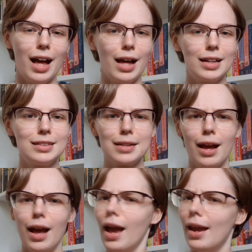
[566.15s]
and
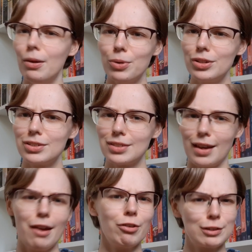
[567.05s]
it
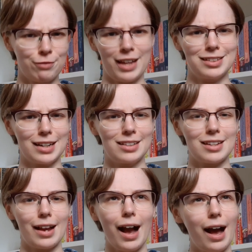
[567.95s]
was fascinating.